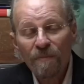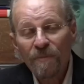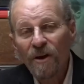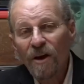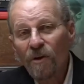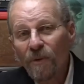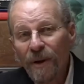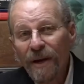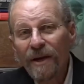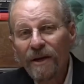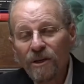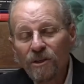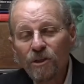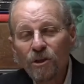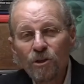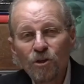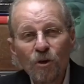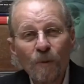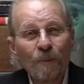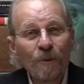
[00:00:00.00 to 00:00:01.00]
There is a
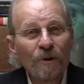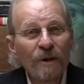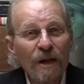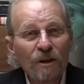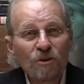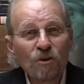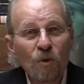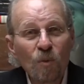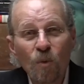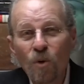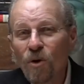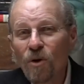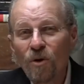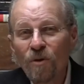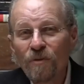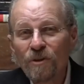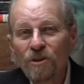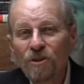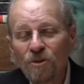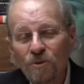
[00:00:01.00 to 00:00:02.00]
supernatural
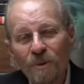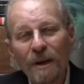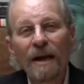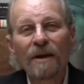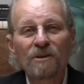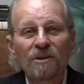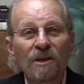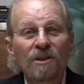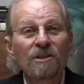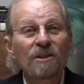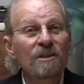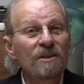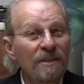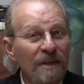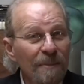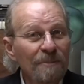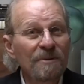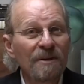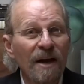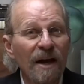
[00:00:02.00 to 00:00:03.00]
world that surrounds us, and
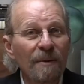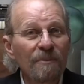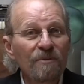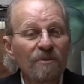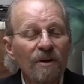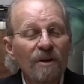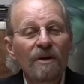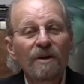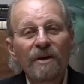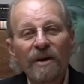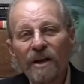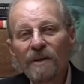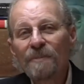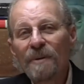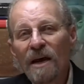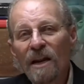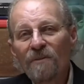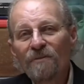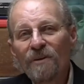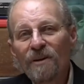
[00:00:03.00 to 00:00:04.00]
sometimes it
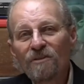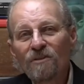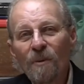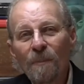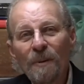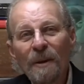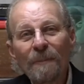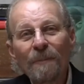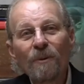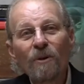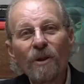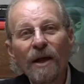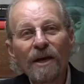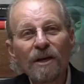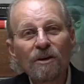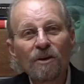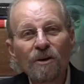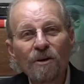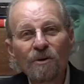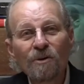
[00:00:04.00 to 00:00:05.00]
manifests to people
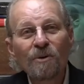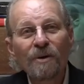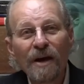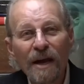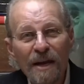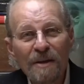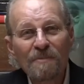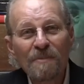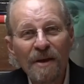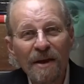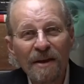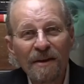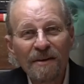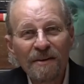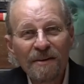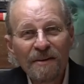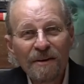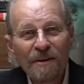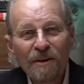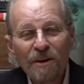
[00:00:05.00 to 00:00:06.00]
like you and me.
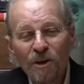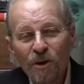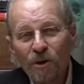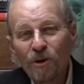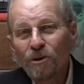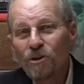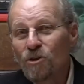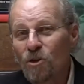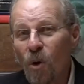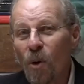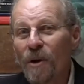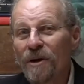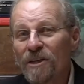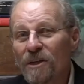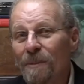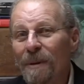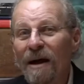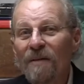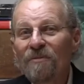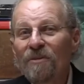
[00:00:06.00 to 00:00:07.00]
You'll hear stories
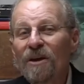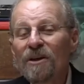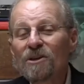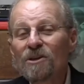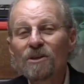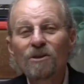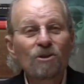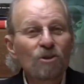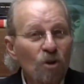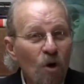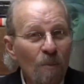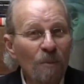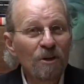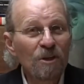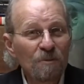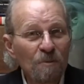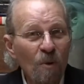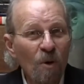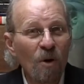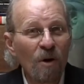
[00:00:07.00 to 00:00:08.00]
about this and so
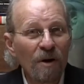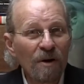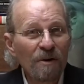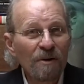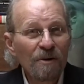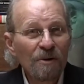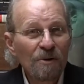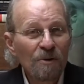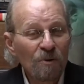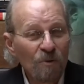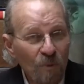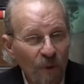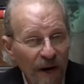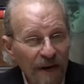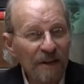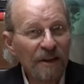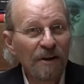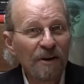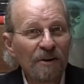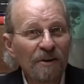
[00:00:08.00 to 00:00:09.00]
much more right
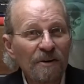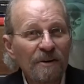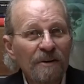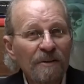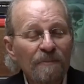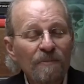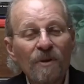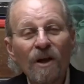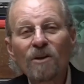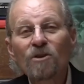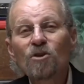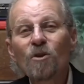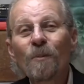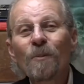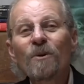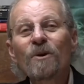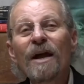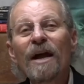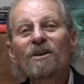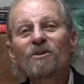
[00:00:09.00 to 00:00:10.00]
here on
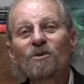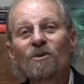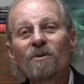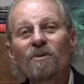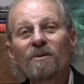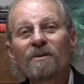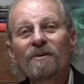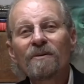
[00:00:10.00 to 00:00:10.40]
Supernatural